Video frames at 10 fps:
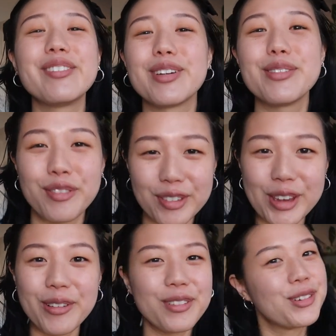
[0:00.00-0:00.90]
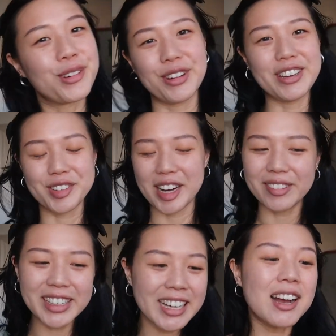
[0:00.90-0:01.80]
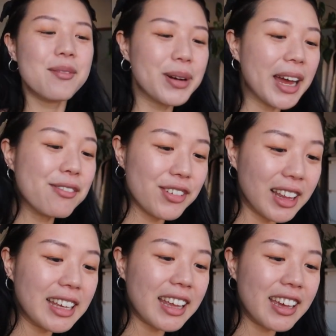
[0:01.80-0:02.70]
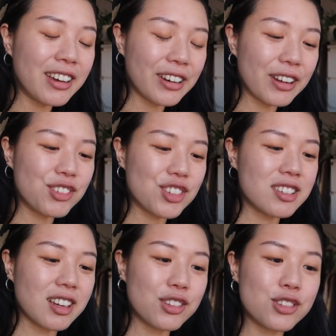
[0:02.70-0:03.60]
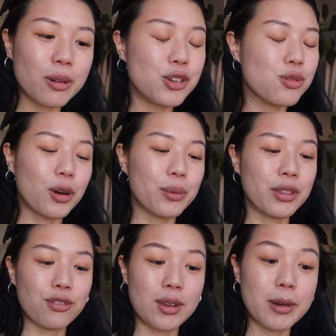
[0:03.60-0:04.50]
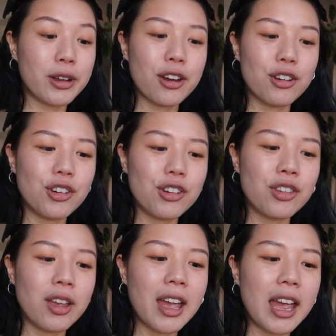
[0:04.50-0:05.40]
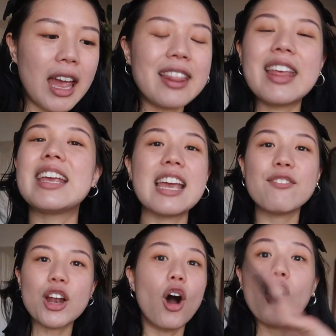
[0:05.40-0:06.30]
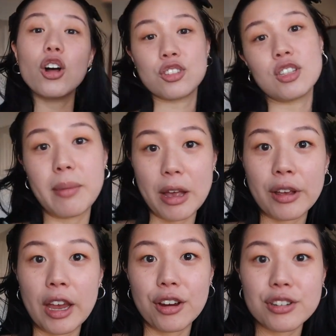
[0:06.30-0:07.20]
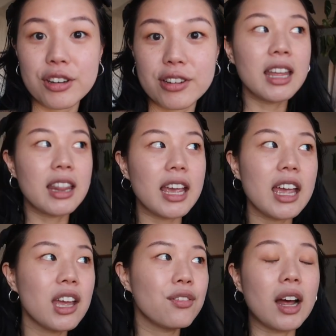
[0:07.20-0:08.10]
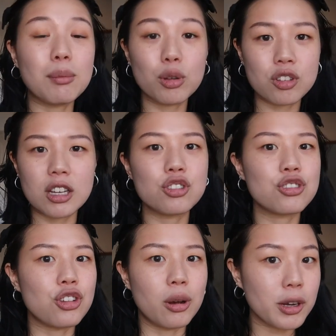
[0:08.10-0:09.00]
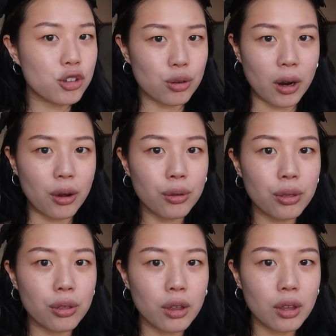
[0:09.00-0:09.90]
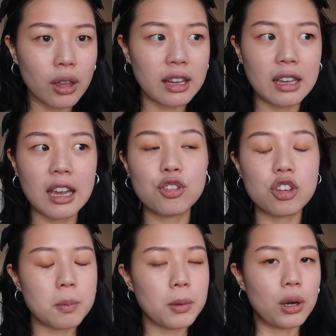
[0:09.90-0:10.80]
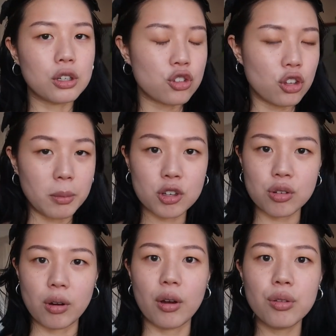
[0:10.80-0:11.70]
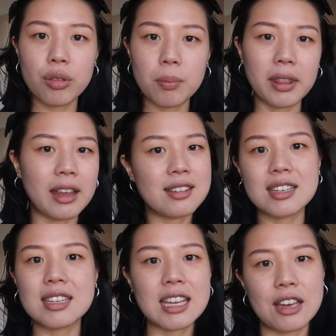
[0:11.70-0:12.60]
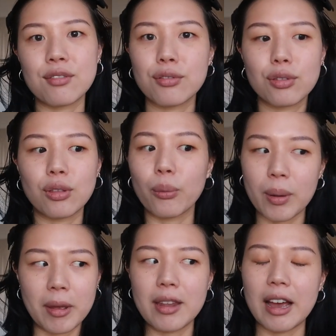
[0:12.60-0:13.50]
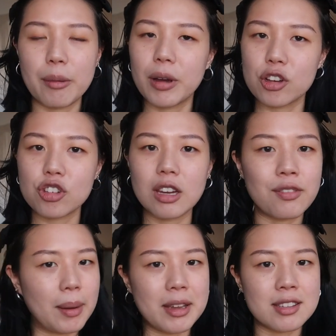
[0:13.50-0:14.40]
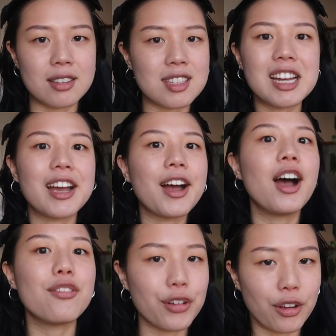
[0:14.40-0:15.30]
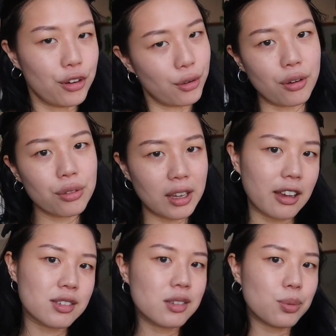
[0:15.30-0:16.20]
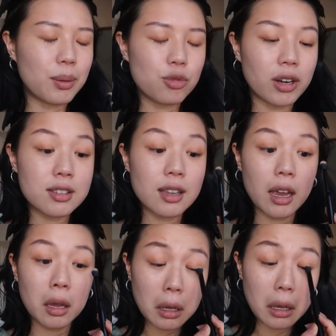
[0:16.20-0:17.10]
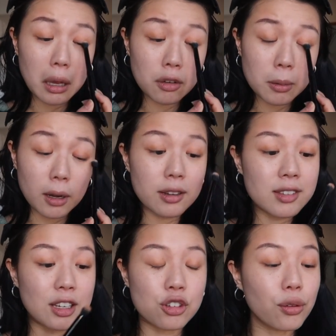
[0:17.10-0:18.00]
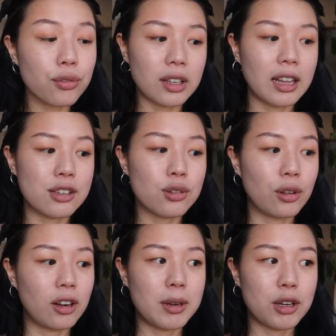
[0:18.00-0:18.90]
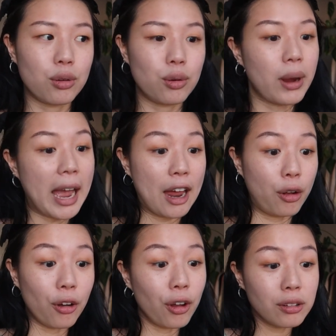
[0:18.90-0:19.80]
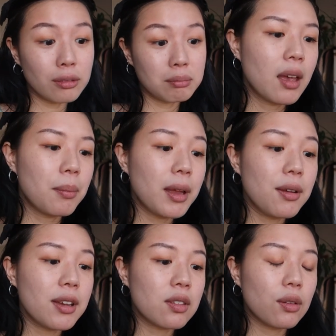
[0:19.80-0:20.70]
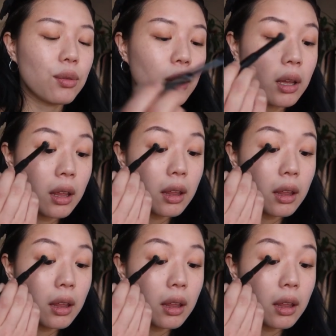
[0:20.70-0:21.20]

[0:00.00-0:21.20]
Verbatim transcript: a review of a Korean drama, but I feel like they could have just done so much more with the female characters and they gave it all to the male characters. They gave Nam Do-san so much growth and they gave Ji Pyong so much growth, but they didn't give the women that much, if that makes sense. They didn't cover their growth, I guess is what I'm trying to say. And to be honest, I don't feel like Seo Dal-mi grew at all. But anyway, so